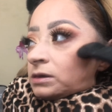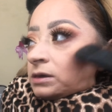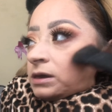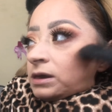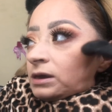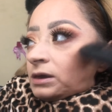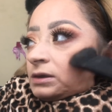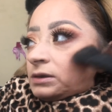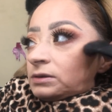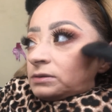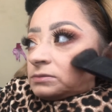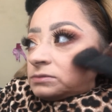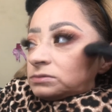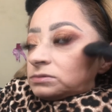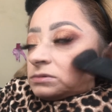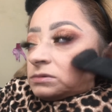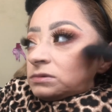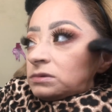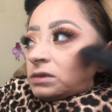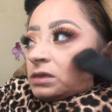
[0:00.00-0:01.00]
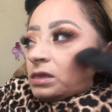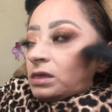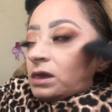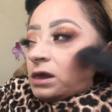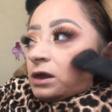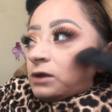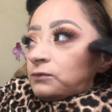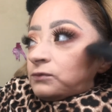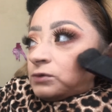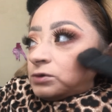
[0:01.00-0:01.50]
I
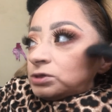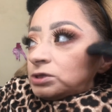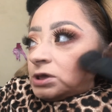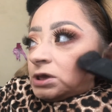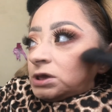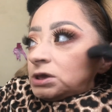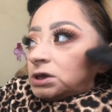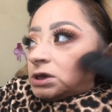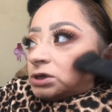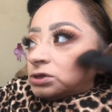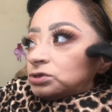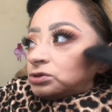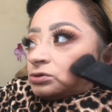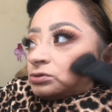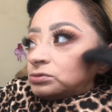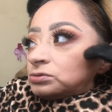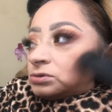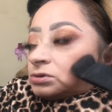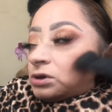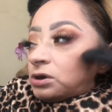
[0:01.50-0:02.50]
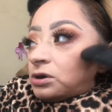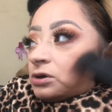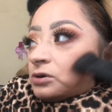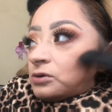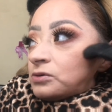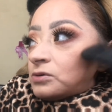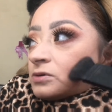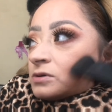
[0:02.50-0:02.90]
never take it too low.